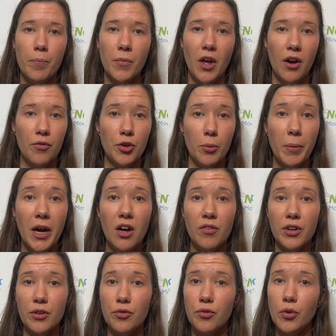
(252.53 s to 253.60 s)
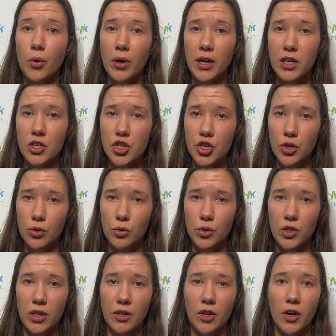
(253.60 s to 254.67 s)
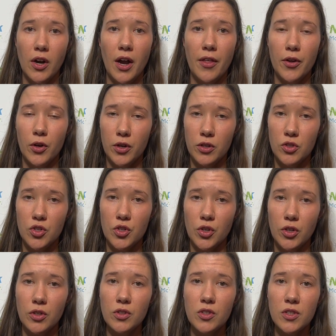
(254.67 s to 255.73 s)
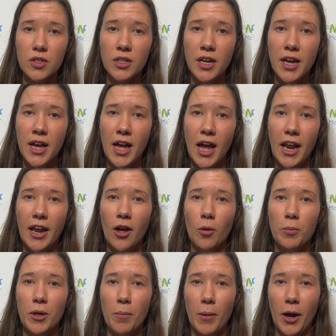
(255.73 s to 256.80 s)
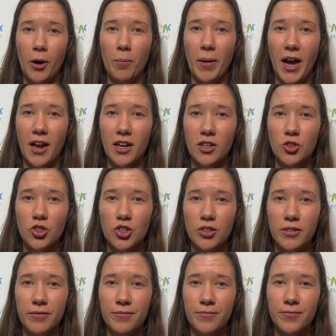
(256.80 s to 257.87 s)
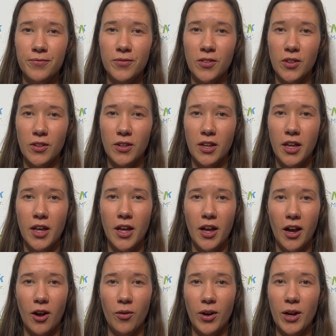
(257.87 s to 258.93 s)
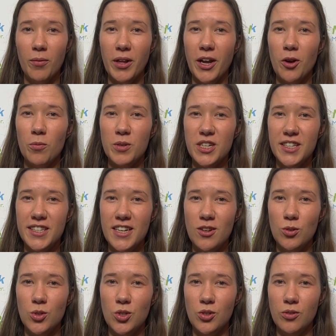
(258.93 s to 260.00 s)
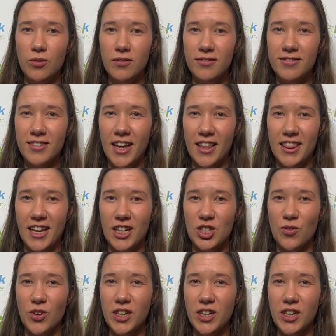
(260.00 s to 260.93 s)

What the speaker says: of your pelvic floor issues and your other concerns and help you better manage. All right, well, I hope to see you soon, and thanks for